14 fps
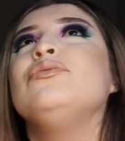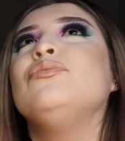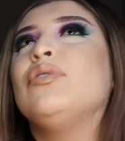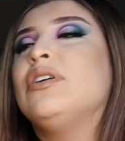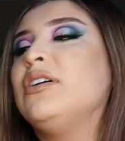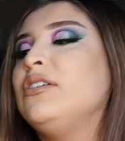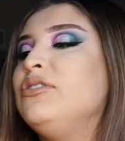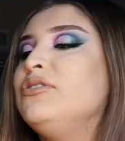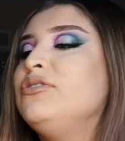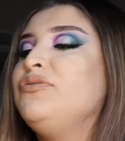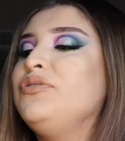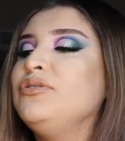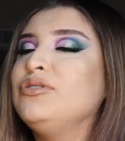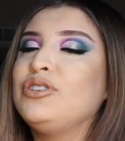you want on your
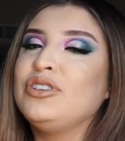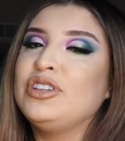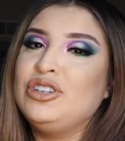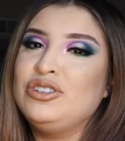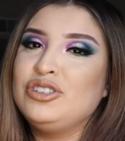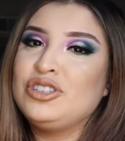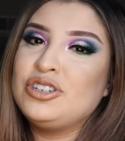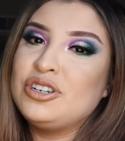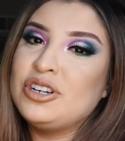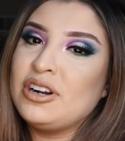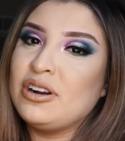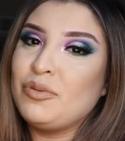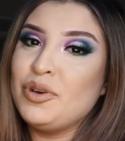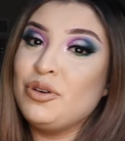diffuser and then you just turn it
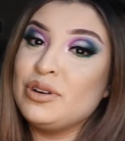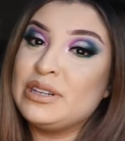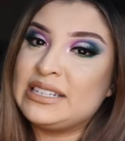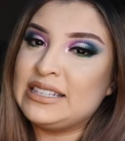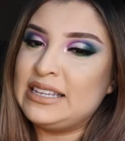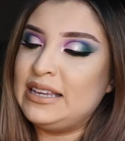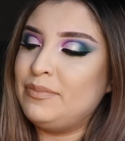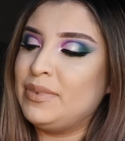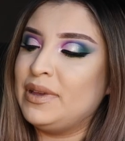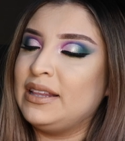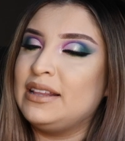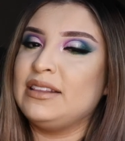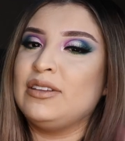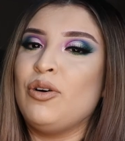on when you go to sleep
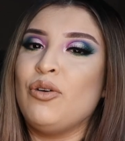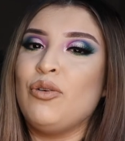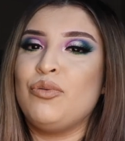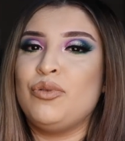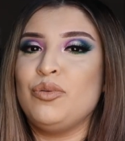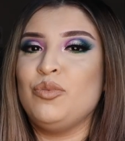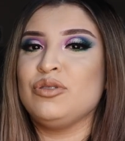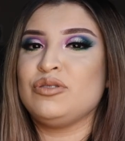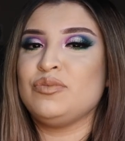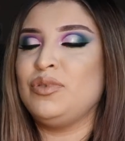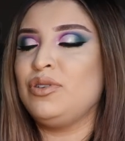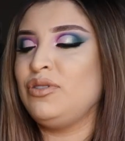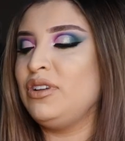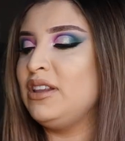and then the whole room will
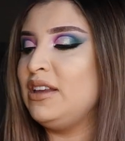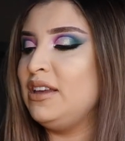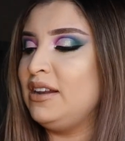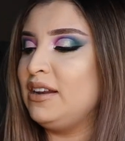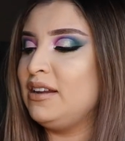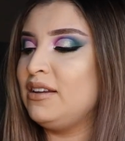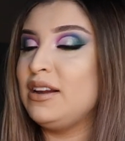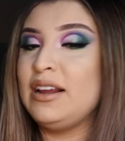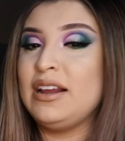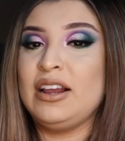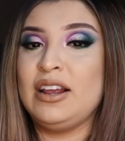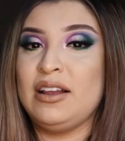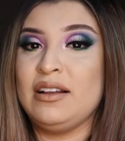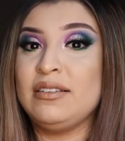smell clean
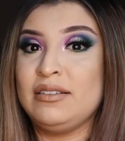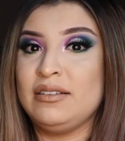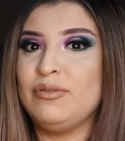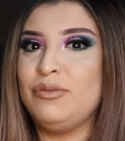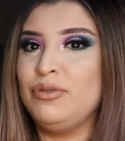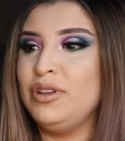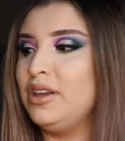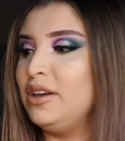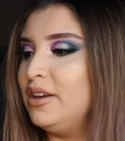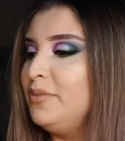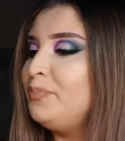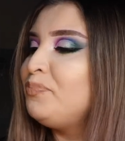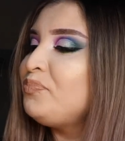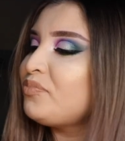and really
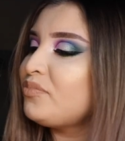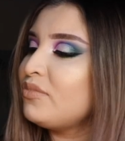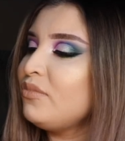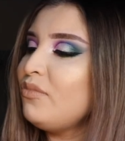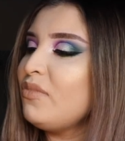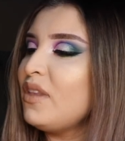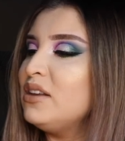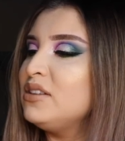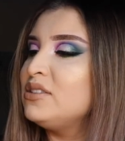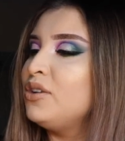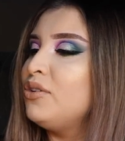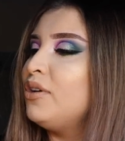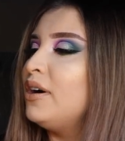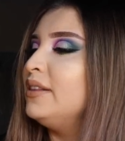good
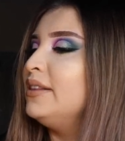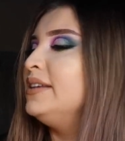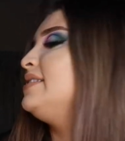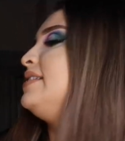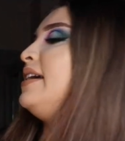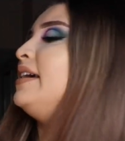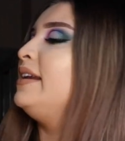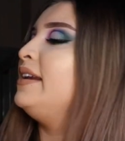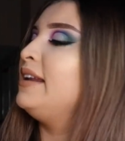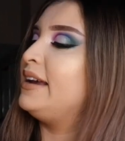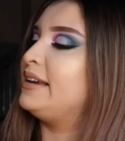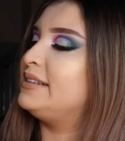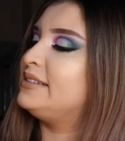so on this side like i